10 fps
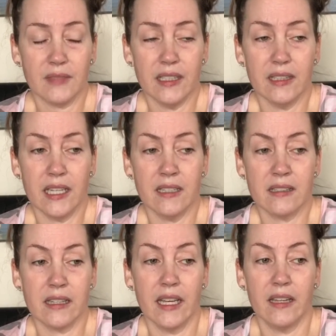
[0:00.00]

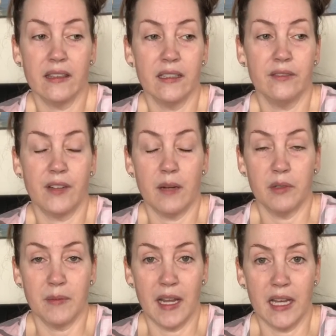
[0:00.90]
things like the
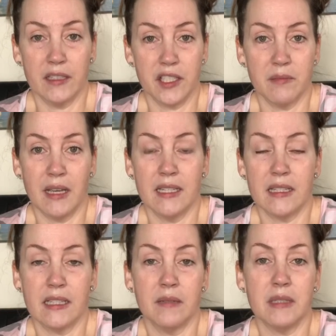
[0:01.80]
fibromyalgia meds
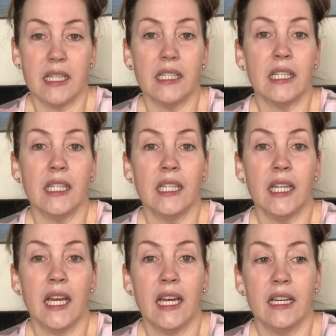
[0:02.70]
that I'm taking
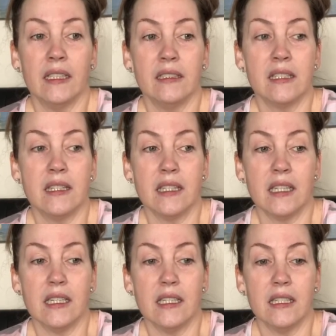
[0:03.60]
and
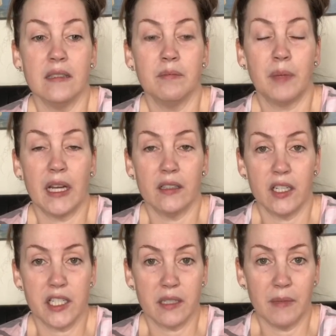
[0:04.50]
the
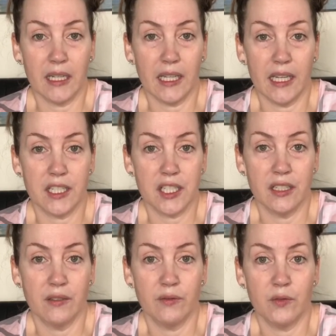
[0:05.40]
biologic
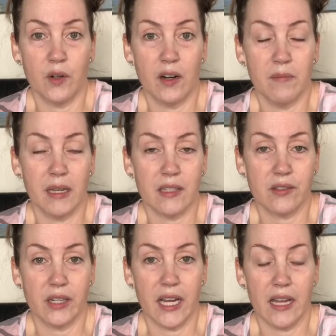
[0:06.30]
medication for my
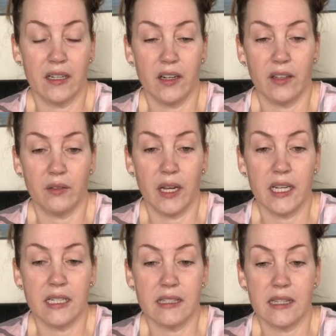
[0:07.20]
psoriatic
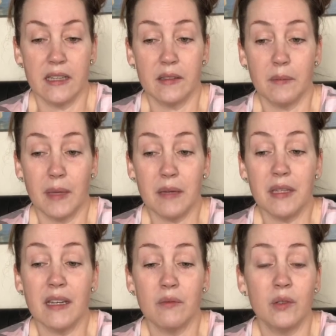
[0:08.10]
arthritis, that
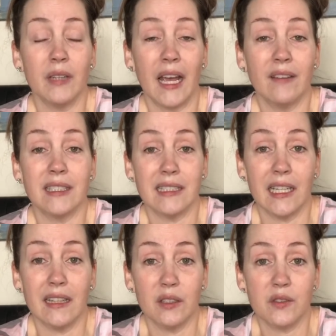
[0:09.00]
maybe I won't have to
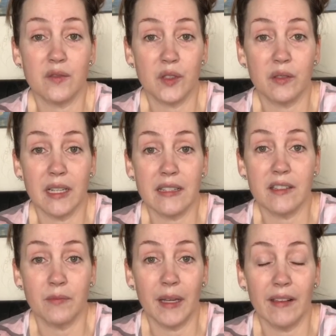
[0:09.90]
take those for the rest
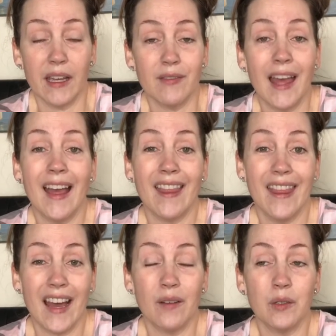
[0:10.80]
of my life.
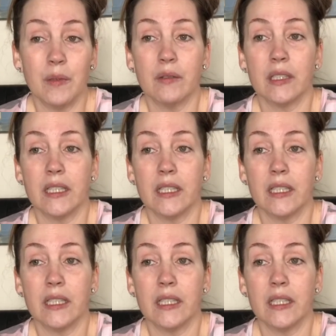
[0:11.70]
That would be really